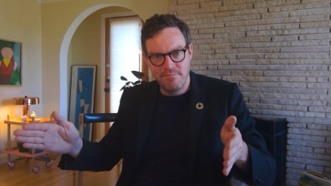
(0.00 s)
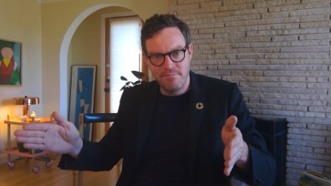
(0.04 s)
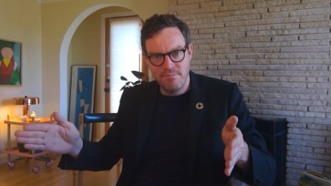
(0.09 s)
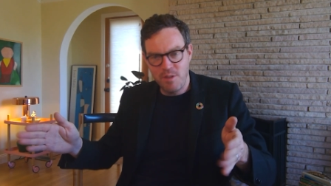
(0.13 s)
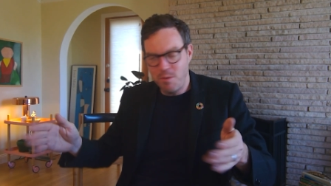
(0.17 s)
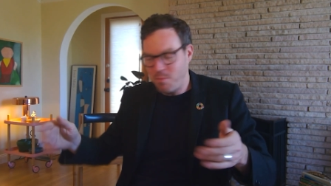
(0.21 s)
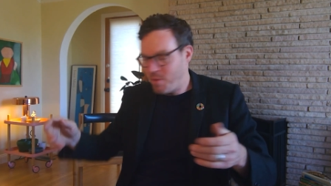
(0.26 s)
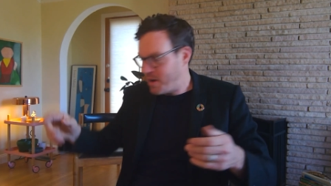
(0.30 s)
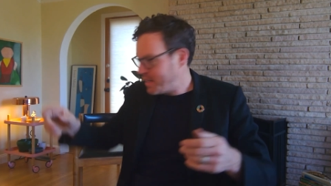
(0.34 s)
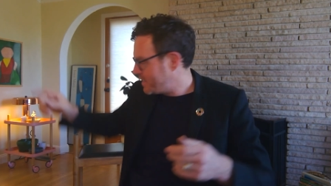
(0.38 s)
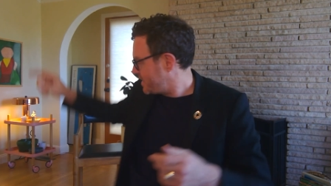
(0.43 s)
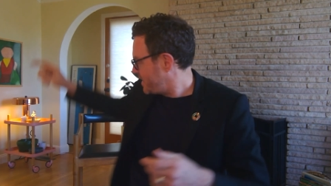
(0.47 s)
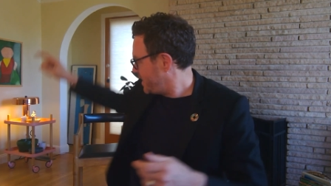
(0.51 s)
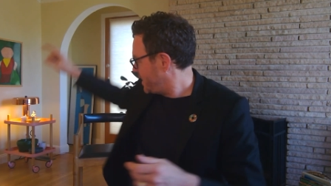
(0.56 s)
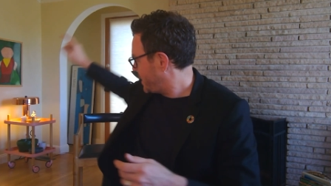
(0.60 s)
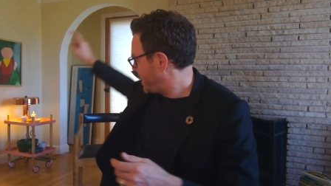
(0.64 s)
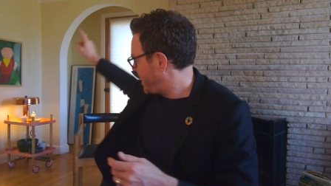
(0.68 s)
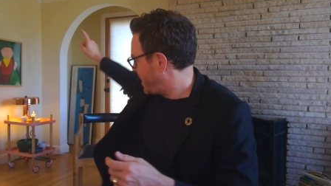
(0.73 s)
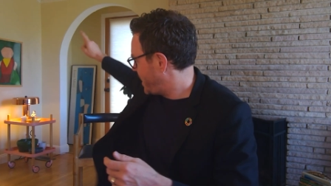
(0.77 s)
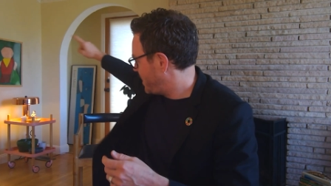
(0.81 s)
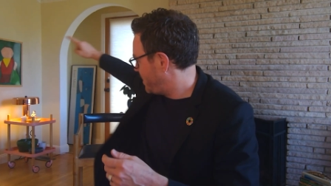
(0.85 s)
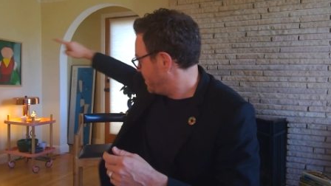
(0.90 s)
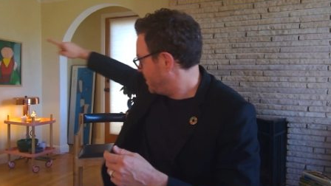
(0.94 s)
You might see a
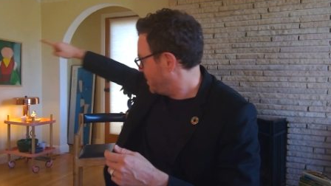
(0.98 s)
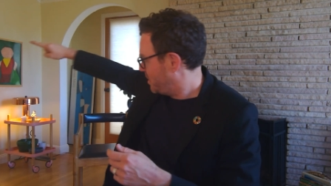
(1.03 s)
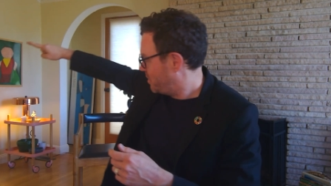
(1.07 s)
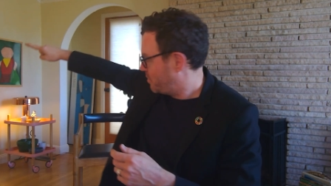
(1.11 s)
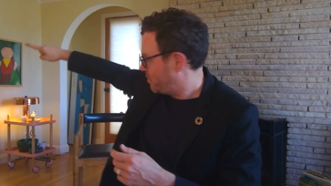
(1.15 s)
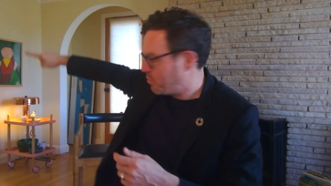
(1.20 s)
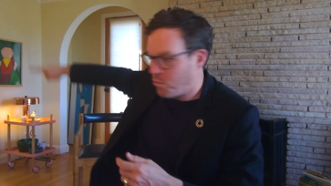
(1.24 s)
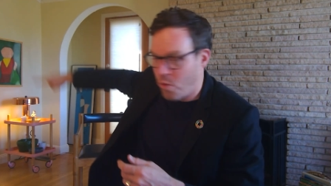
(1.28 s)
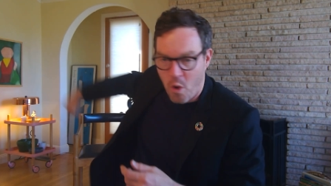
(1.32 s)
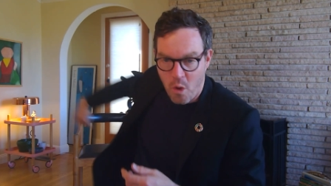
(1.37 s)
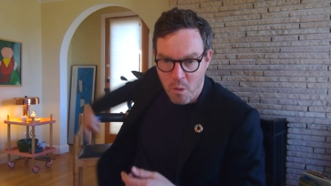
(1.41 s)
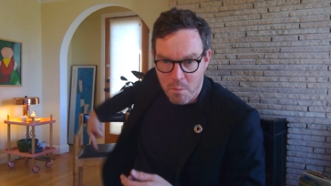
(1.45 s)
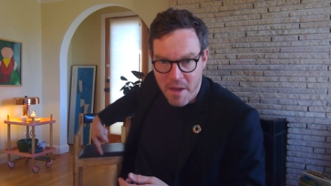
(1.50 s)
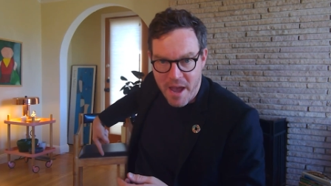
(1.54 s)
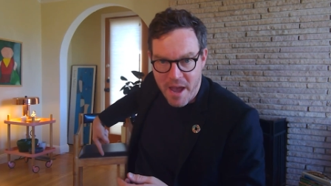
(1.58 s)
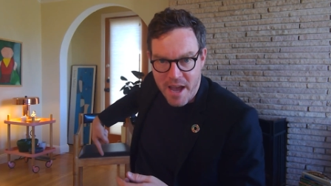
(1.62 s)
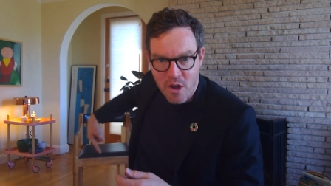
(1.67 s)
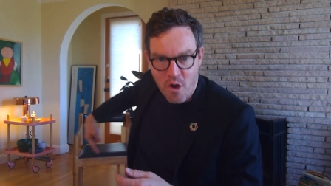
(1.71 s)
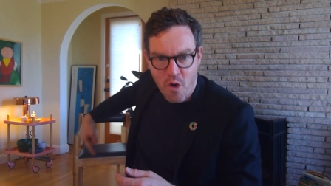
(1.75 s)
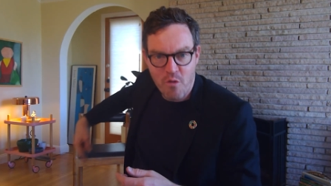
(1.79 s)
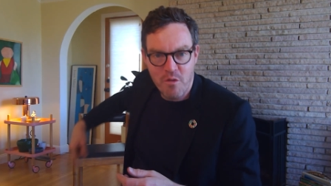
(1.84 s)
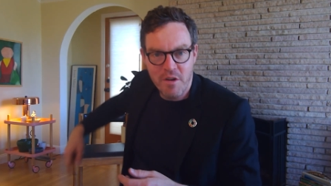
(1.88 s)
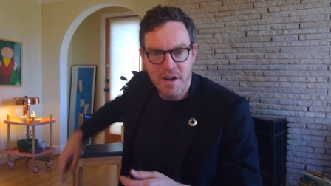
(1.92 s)
kid roll
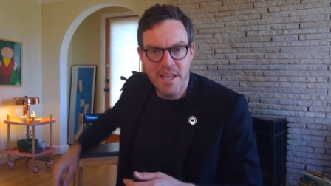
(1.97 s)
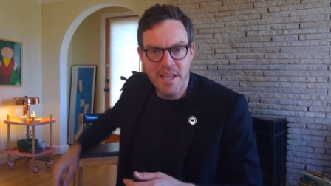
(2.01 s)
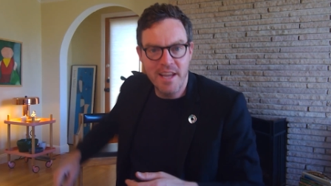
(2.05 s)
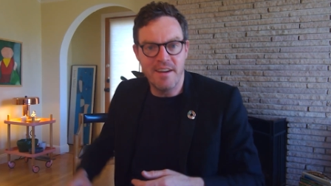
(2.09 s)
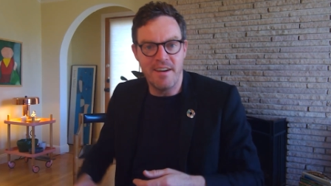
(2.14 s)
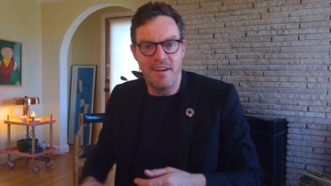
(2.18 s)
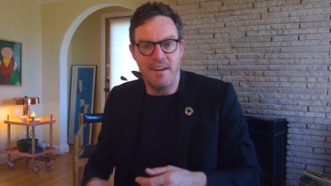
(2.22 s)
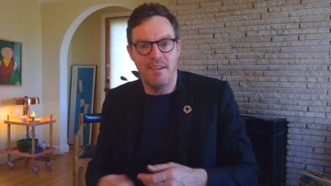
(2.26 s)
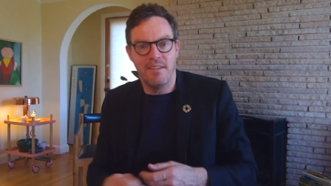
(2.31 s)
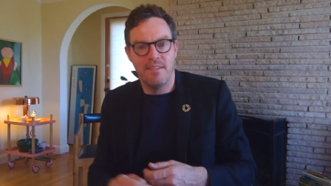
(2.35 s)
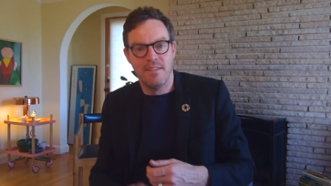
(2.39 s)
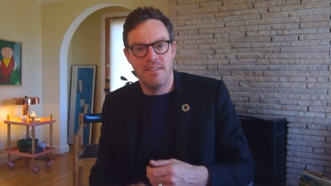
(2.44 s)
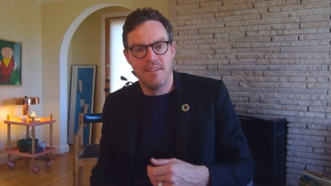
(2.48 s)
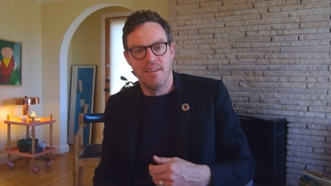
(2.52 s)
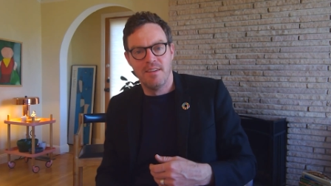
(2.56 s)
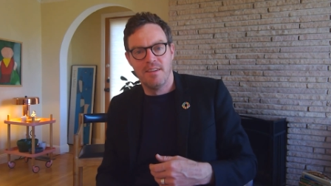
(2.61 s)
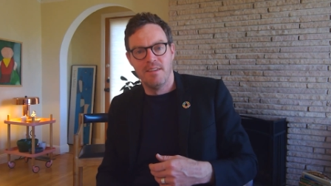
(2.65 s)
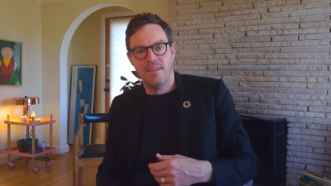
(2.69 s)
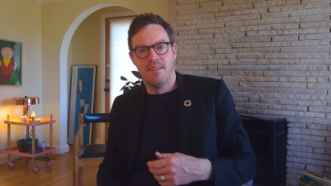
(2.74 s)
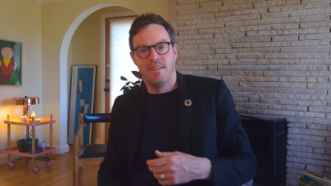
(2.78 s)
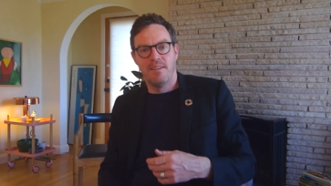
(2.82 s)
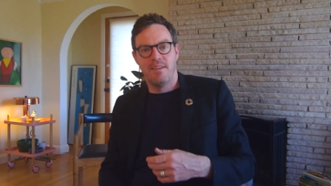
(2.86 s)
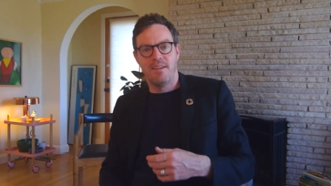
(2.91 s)
back over here
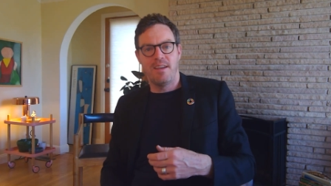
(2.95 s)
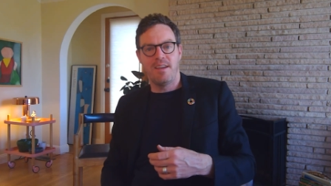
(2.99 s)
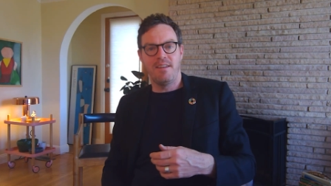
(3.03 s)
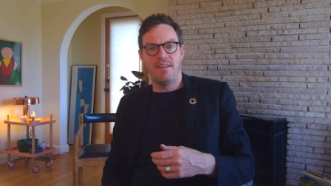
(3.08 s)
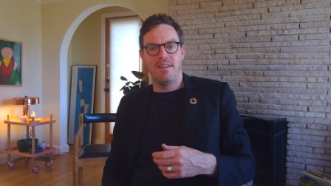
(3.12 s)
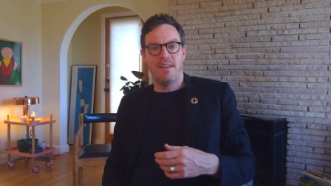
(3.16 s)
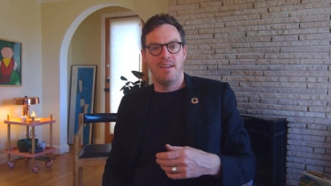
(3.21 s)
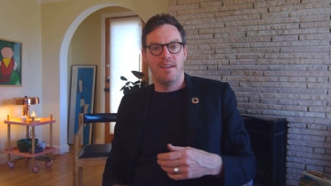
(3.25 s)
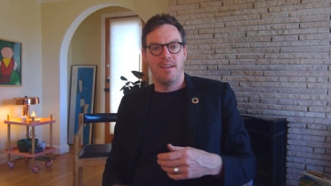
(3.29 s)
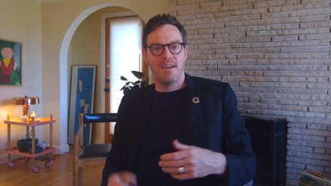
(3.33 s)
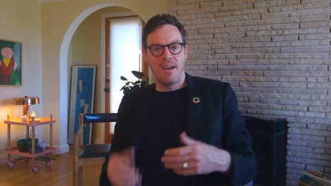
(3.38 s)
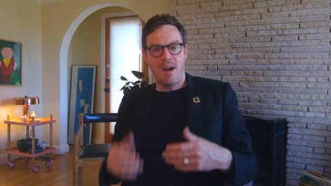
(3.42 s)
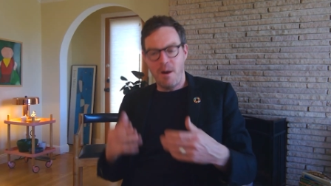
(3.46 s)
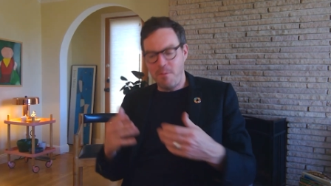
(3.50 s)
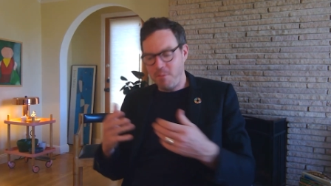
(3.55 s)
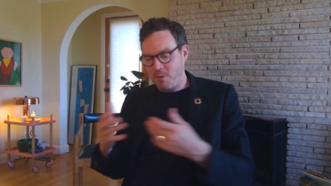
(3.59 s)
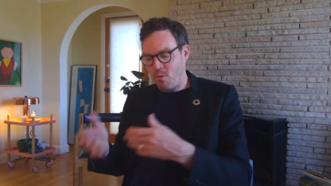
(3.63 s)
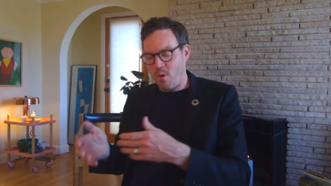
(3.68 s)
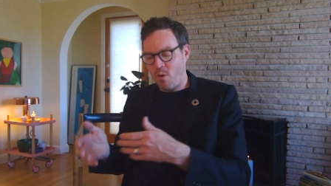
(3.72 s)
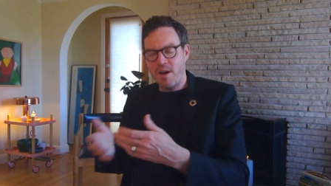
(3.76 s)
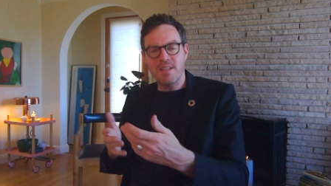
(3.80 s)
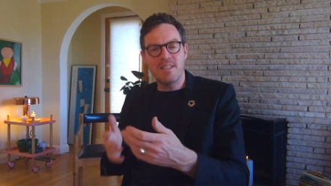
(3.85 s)
and come and want